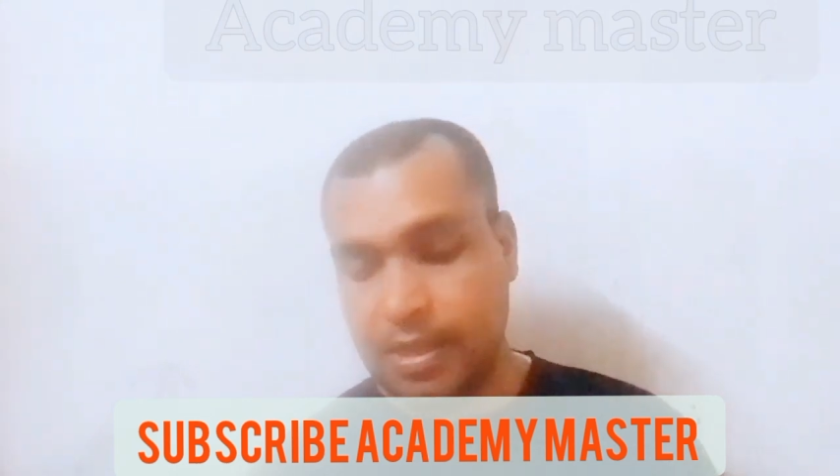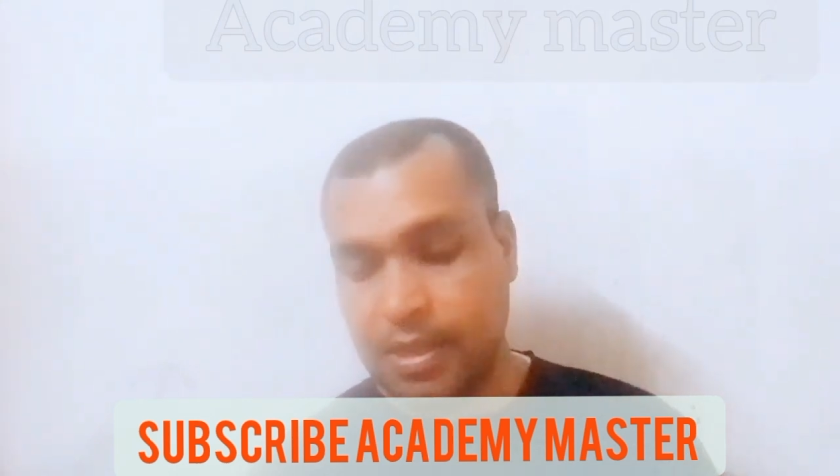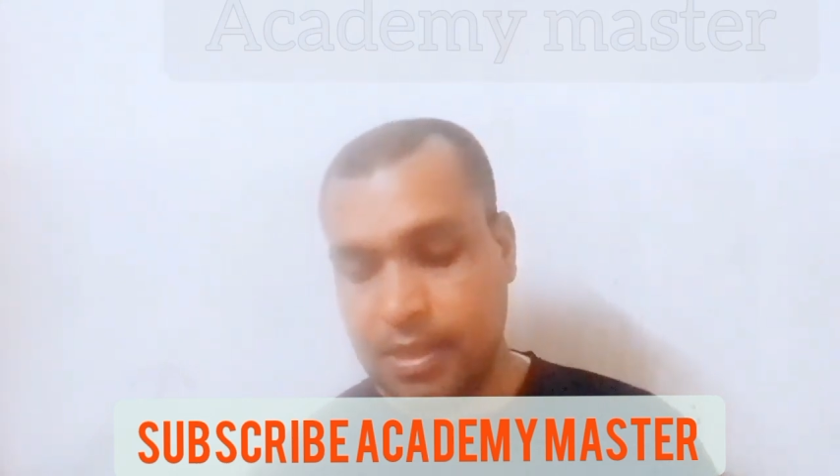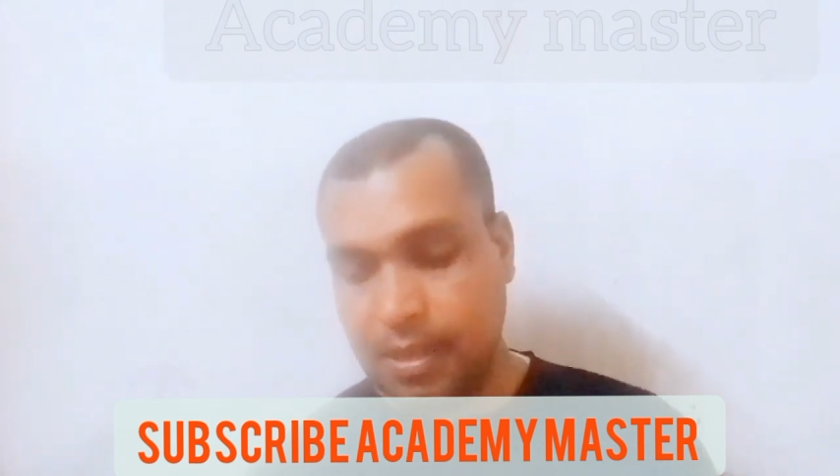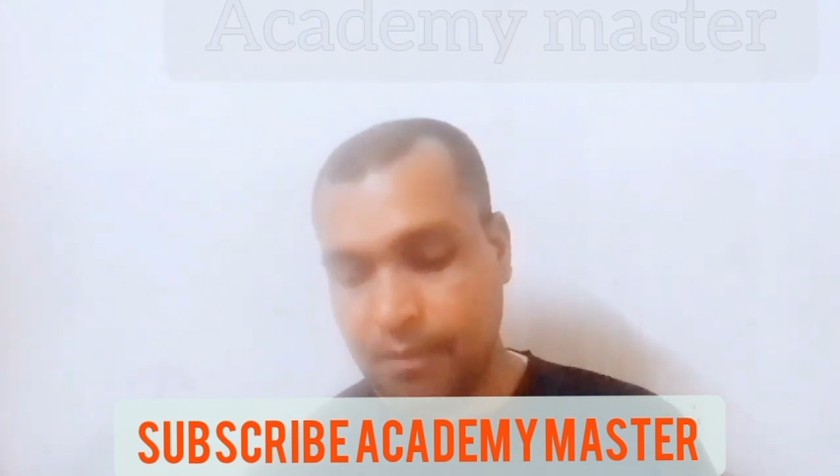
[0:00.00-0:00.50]

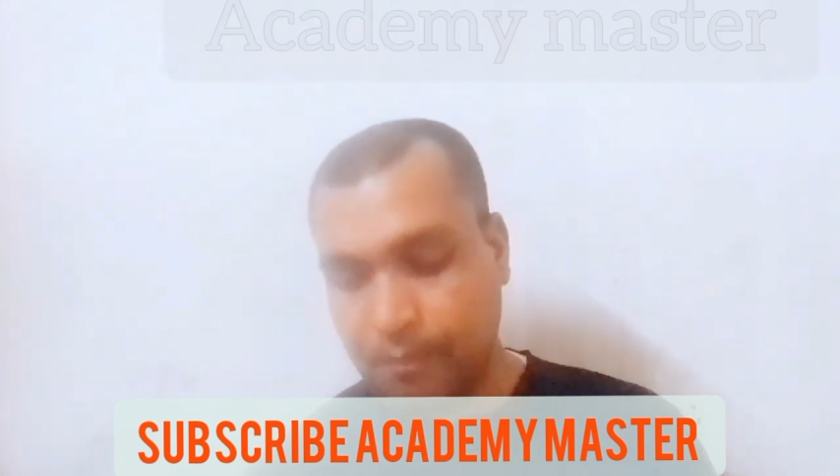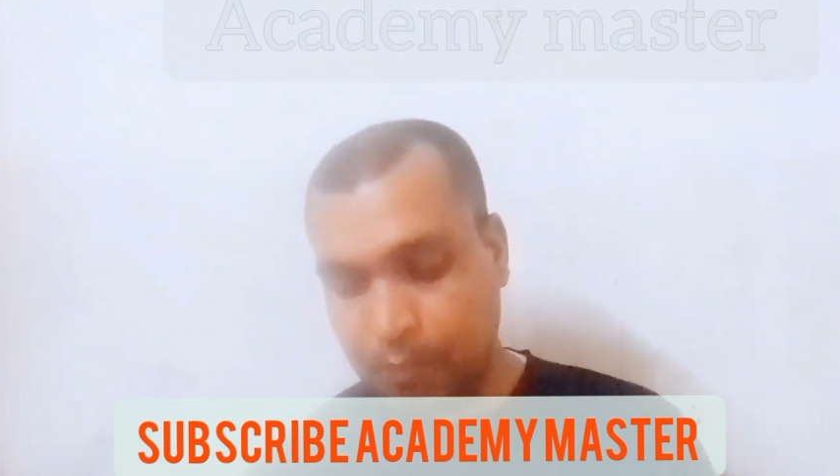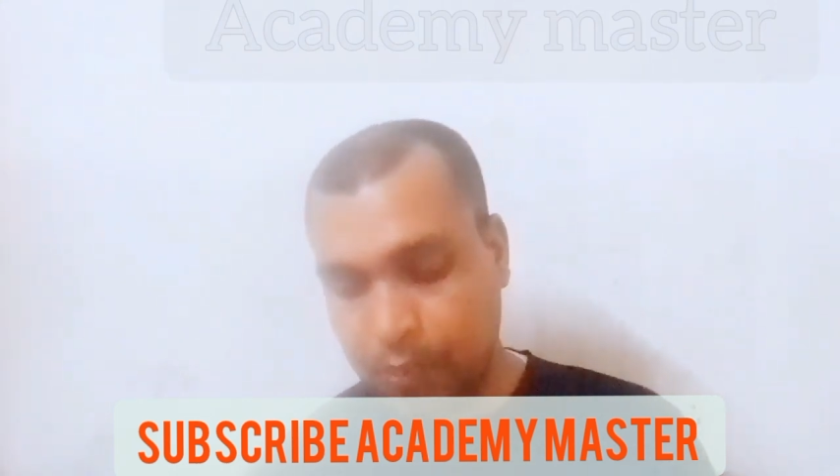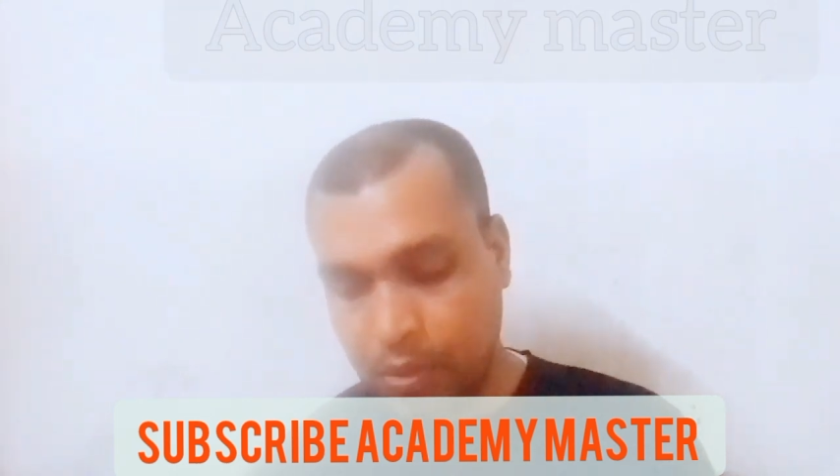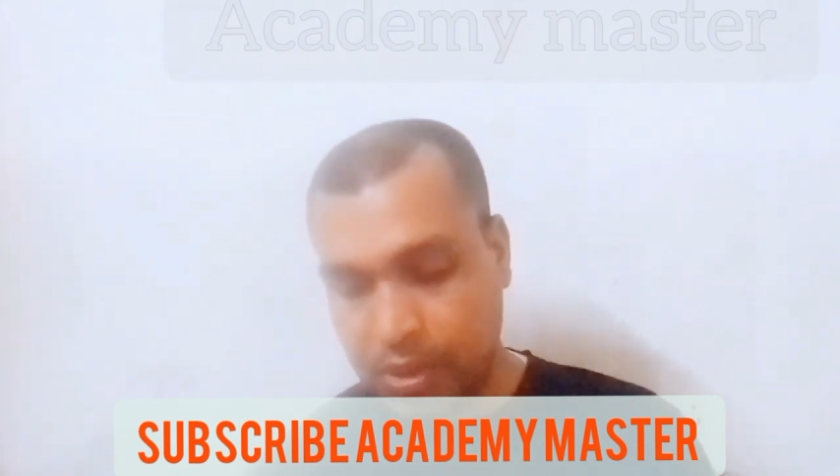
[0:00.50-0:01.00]
is an
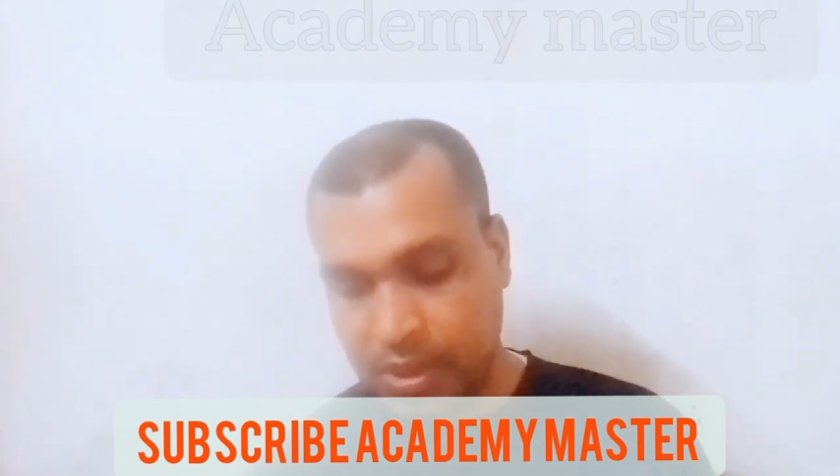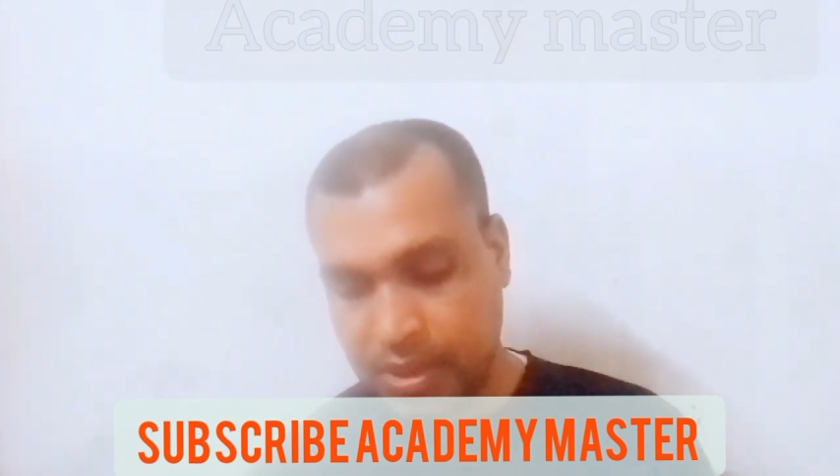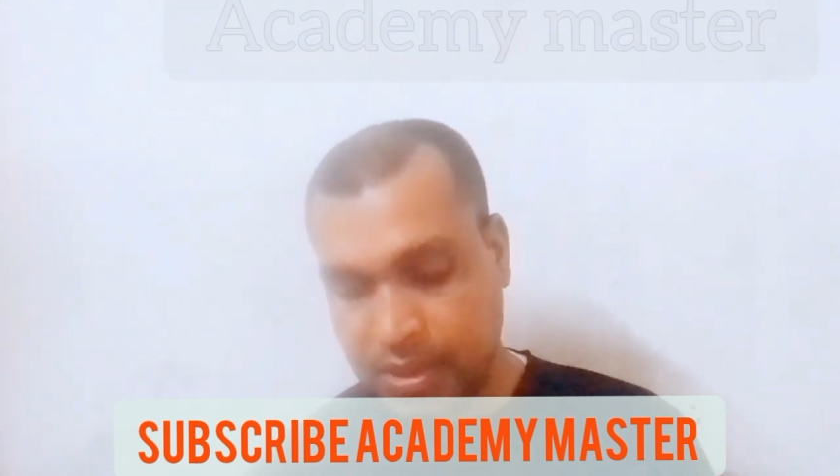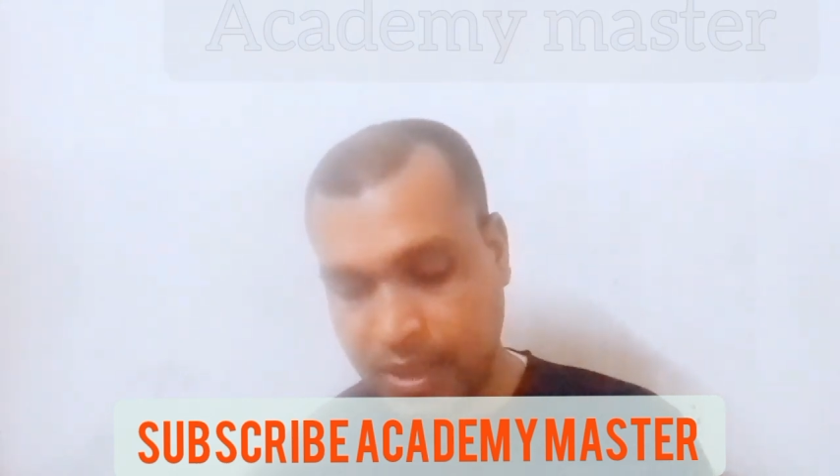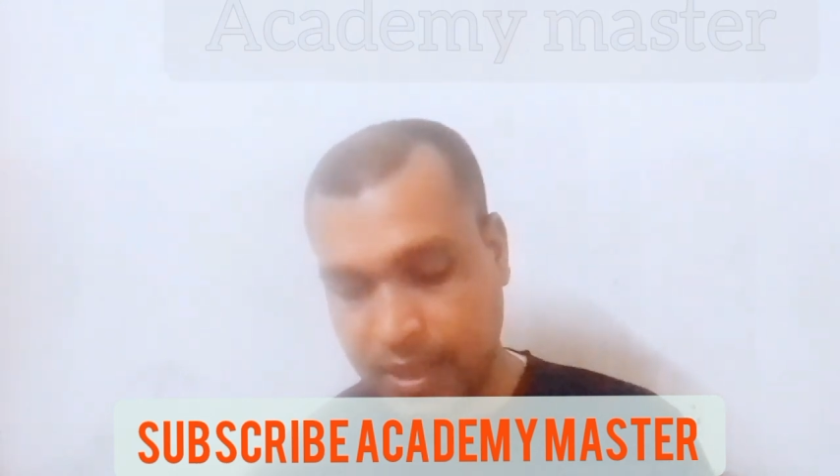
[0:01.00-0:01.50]

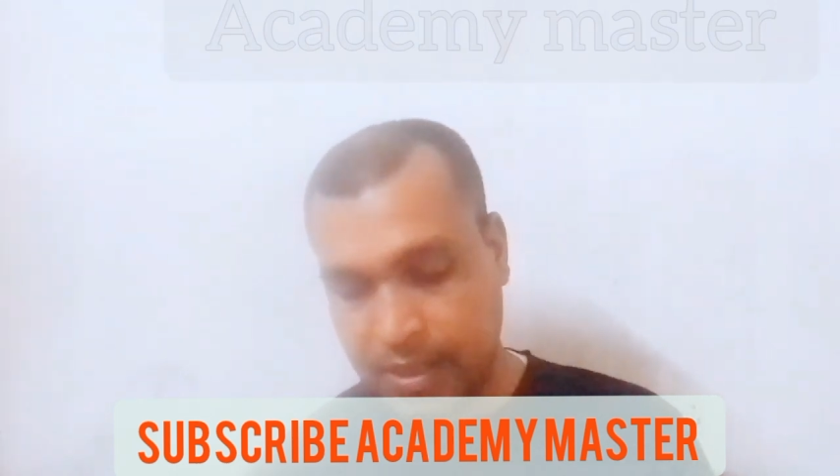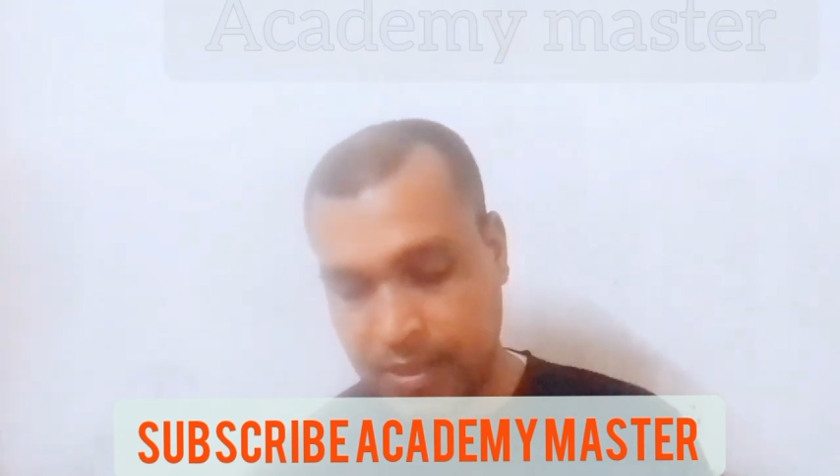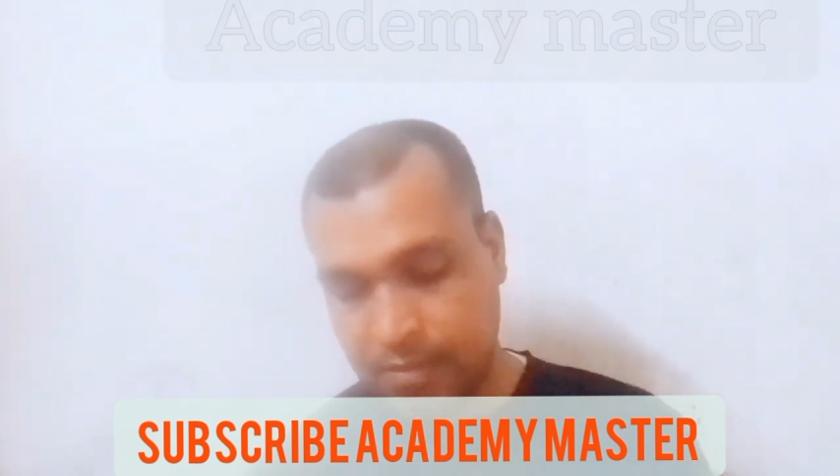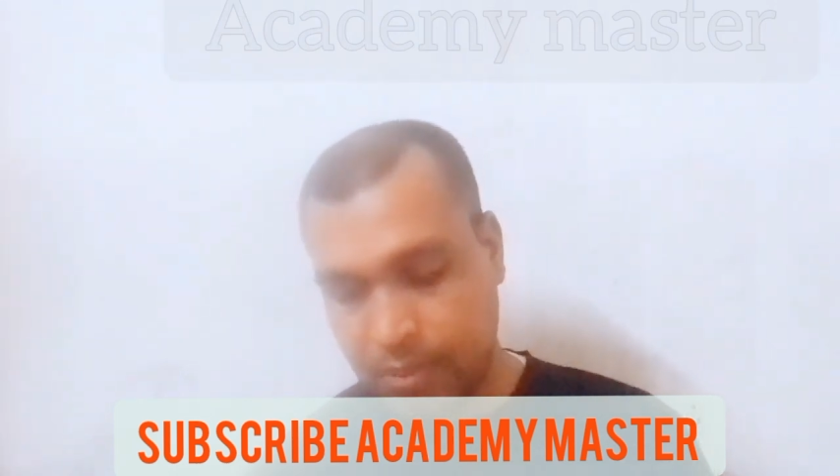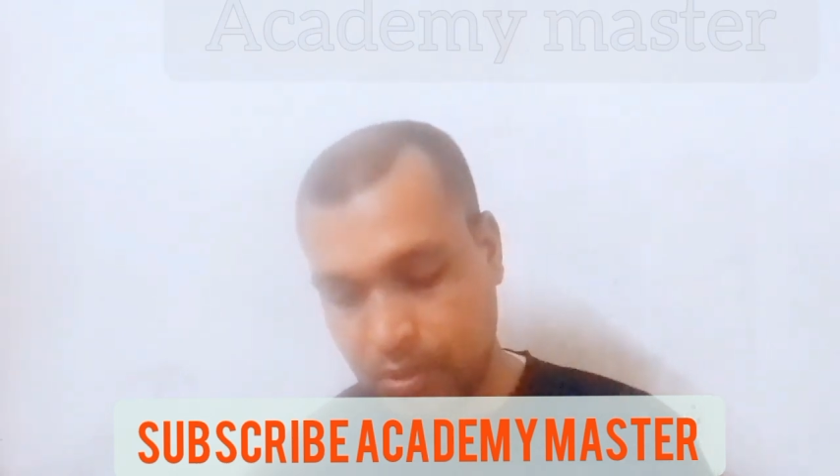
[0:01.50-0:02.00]
important diagram.